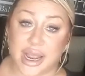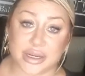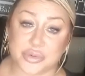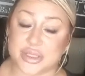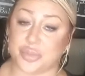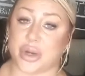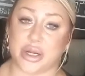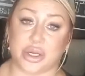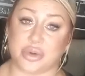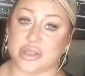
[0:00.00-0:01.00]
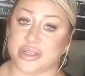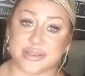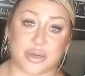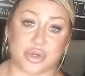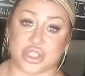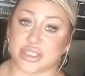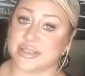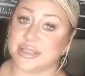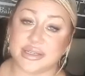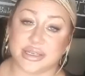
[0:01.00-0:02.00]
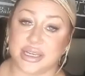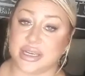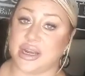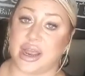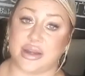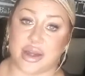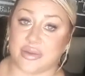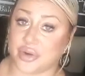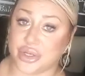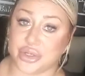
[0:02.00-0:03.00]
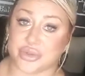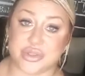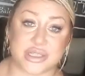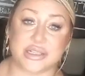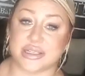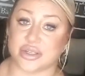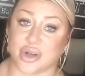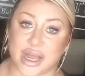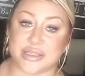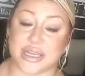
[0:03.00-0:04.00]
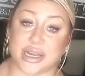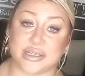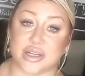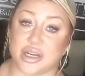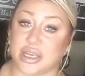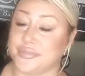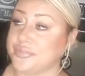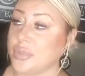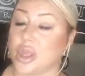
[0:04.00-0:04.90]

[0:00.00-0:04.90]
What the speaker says: And it was a brand new one that someone just didn't need and never used and still had tags on it.